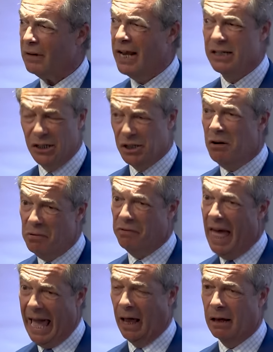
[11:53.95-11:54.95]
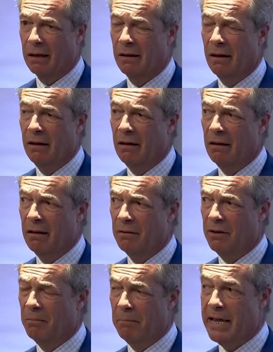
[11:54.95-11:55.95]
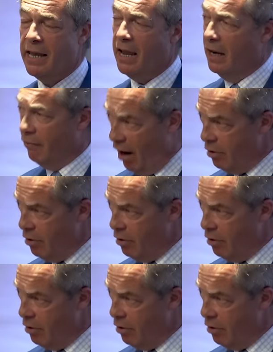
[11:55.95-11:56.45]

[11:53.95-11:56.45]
is I do think that making your